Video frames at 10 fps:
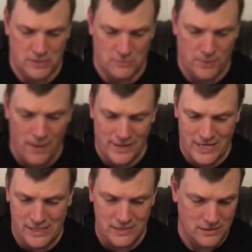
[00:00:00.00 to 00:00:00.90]
There's probably
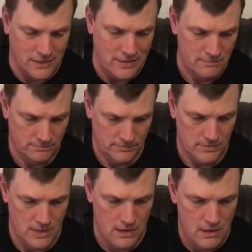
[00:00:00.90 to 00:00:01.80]
easily
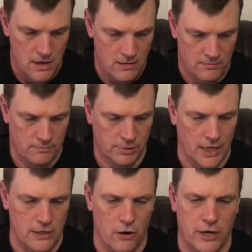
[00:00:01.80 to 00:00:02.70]

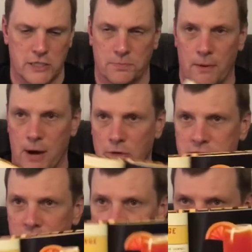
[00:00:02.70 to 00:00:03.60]
blood orange
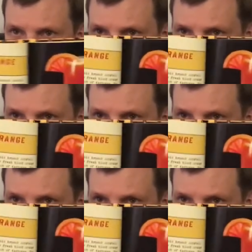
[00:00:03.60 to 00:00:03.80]
mimosa.